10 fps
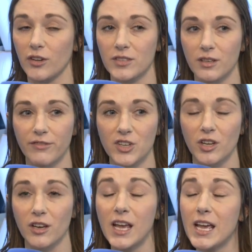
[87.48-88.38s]
& Johnson
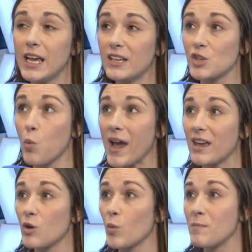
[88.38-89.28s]
Vision is the
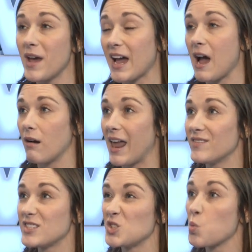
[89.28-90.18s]
way that we make our
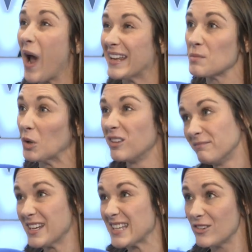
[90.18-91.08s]
lenses wettable,
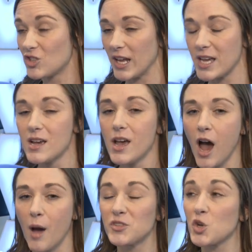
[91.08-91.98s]
essentially.
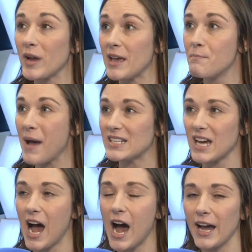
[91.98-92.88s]
So we embed
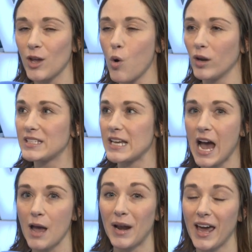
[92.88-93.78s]
a high quality,
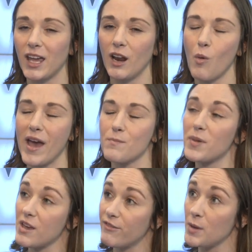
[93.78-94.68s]
high molecular weight
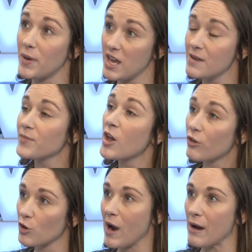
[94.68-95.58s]
PVP
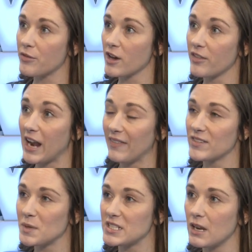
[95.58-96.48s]
throughout the
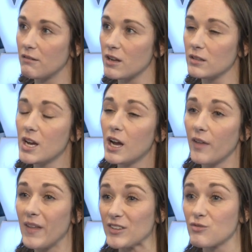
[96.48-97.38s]
lens material,
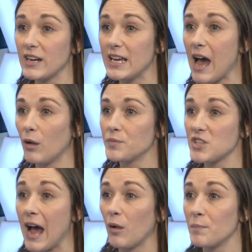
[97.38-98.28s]
and that's really helped
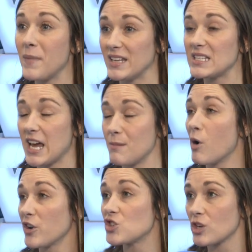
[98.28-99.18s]
to help maintain
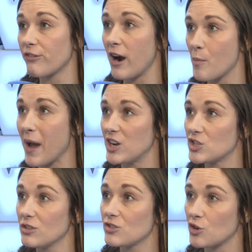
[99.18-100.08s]
moisture for our
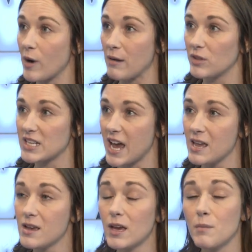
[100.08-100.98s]
patients throughout the
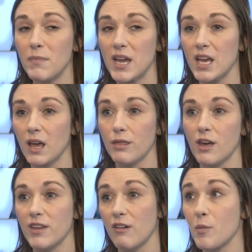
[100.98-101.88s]
day, meaning
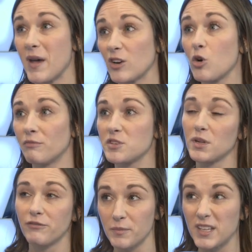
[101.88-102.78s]
that they remain
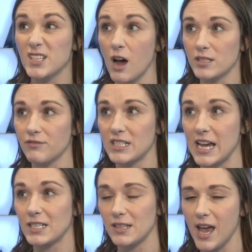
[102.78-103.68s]
comfortable from the start of the
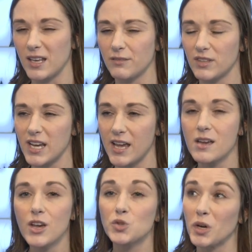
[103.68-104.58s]
day to the end of the day.
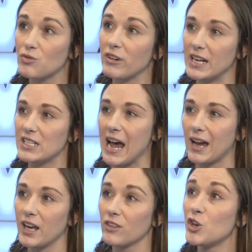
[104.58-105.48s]
So it's really
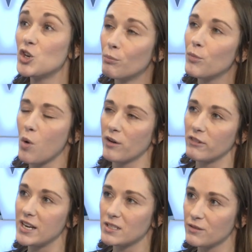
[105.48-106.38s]
tackling the number one
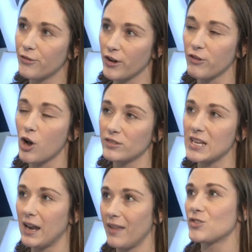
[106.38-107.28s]
reason for
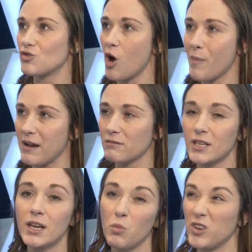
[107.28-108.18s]
contact lens
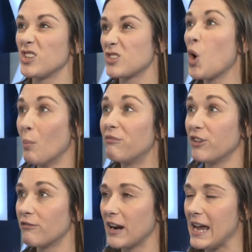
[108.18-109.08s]
dropout, which is
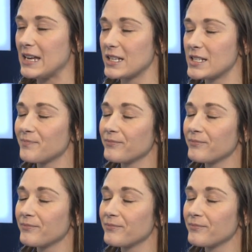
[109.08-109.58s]
comfort related.